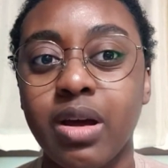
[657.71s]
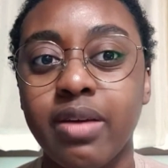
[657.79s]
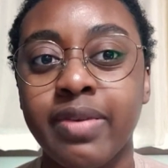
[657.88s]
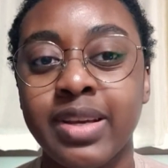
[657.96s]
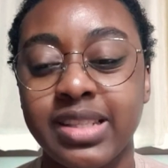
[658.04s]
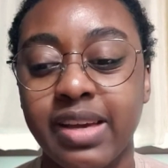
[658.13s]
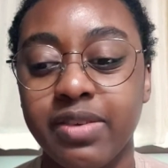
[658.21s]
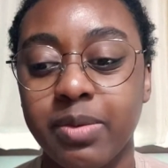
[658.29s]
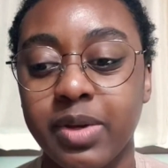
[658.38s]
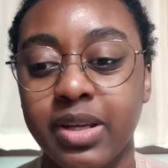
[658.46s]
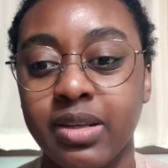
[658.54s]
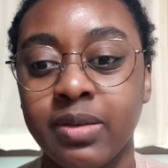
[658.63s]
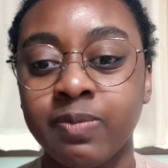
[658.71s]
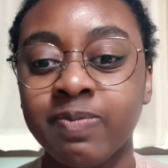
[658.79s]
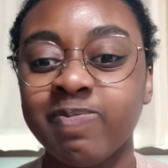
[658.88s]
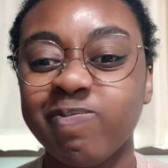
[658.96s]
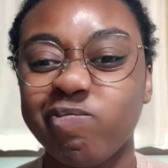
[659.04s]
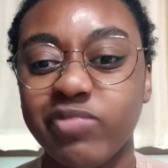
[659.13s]
of has ever been
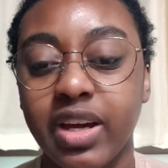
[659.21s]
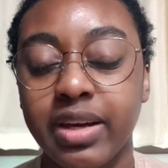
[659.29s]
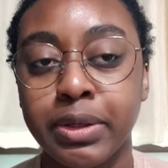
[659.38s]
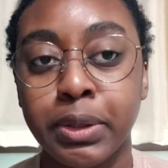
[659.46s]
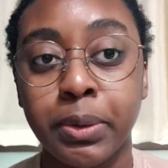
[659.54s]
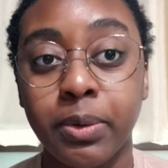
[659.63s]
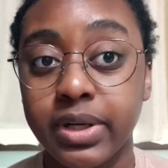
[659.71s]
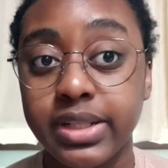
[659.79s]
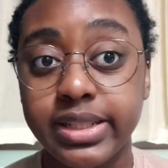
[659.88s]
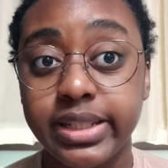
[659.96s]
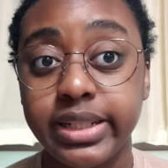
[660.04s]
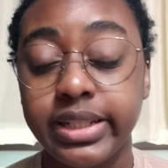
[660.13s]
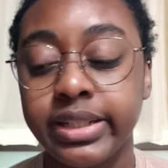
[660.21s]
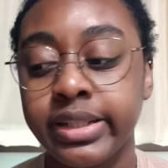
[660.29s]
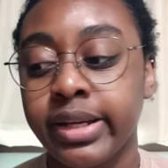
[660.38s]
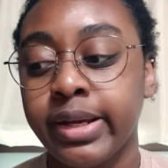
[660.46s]
under quarantine.